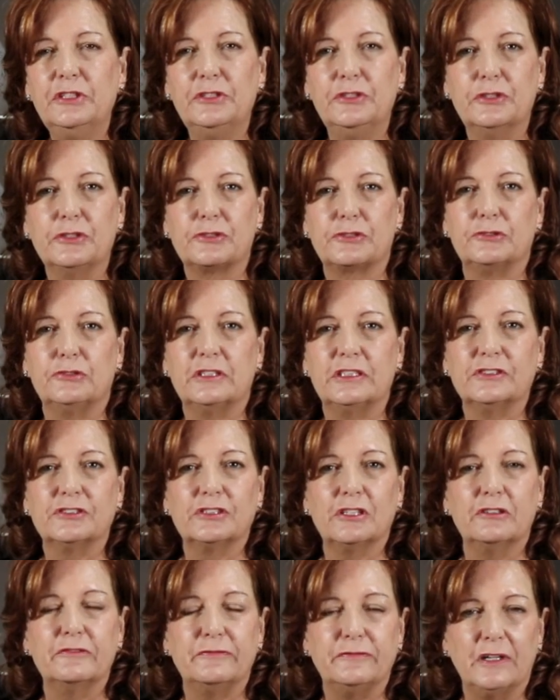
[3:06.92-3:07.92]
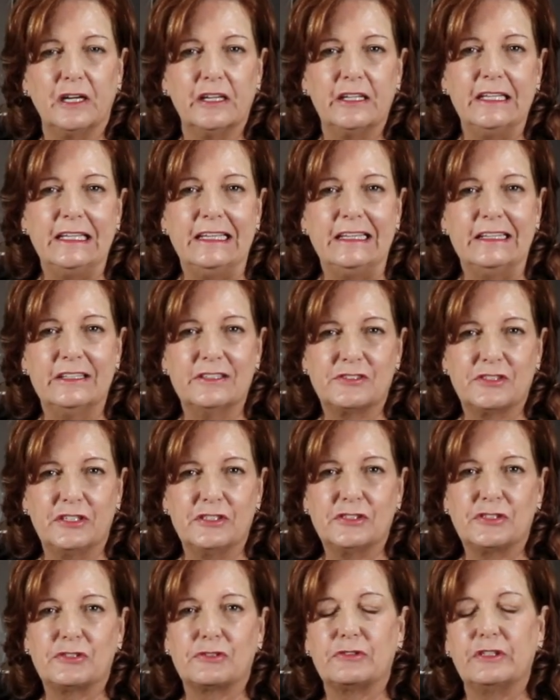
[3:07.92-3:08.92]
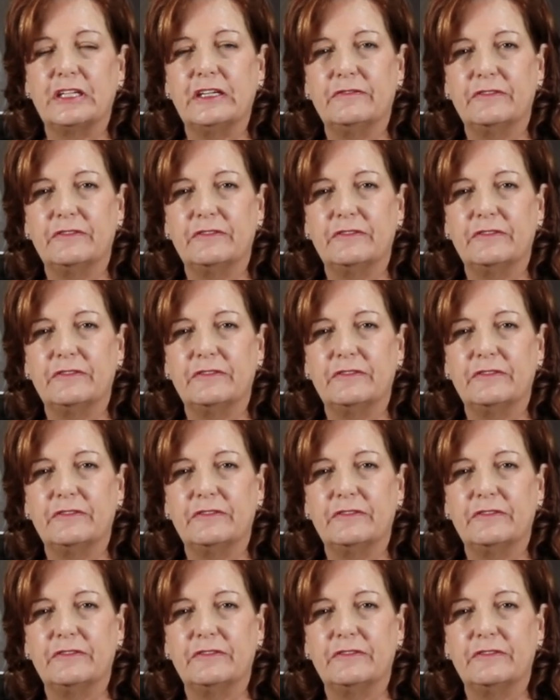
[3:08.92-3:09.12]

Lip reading: unusual and so fun in its history